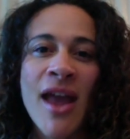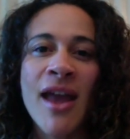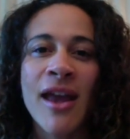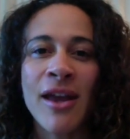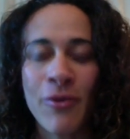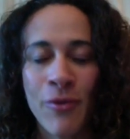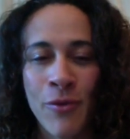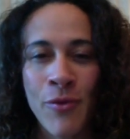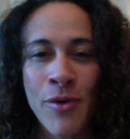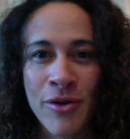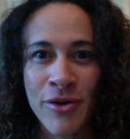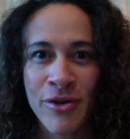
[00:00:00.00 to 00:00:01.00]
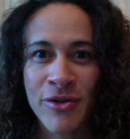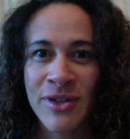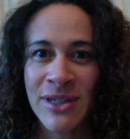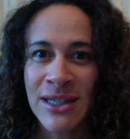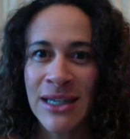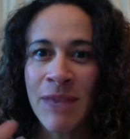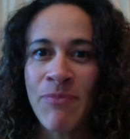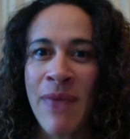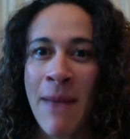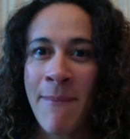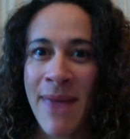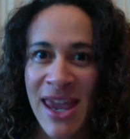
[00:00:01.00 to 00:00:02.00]
in order to keep
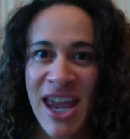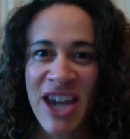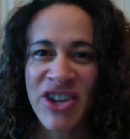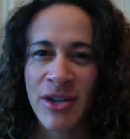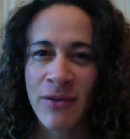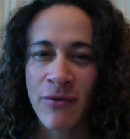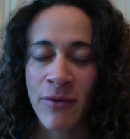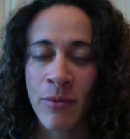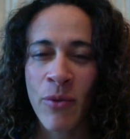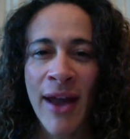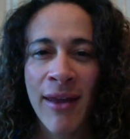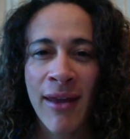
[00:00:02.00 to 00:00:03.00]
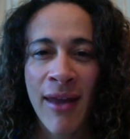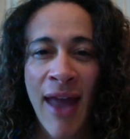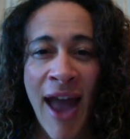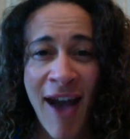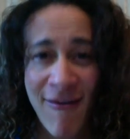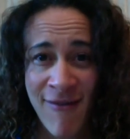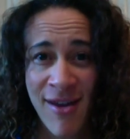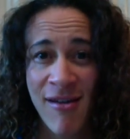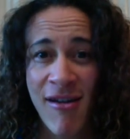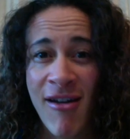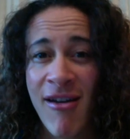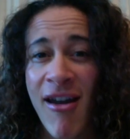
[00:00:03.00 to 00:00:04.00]
that medication from racking havoc
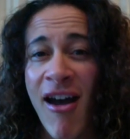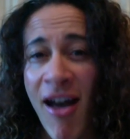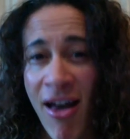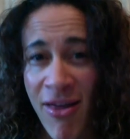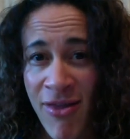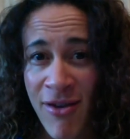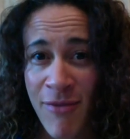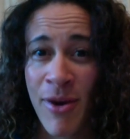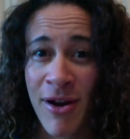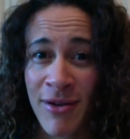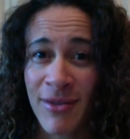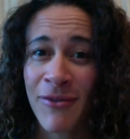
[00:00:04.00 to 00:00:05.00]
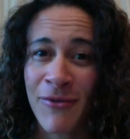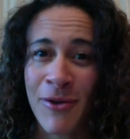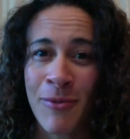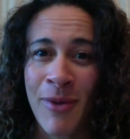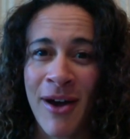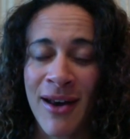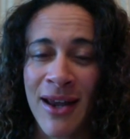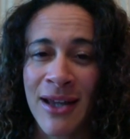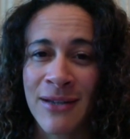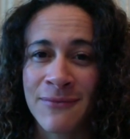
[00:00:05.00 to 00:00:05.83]
on other parts of your body.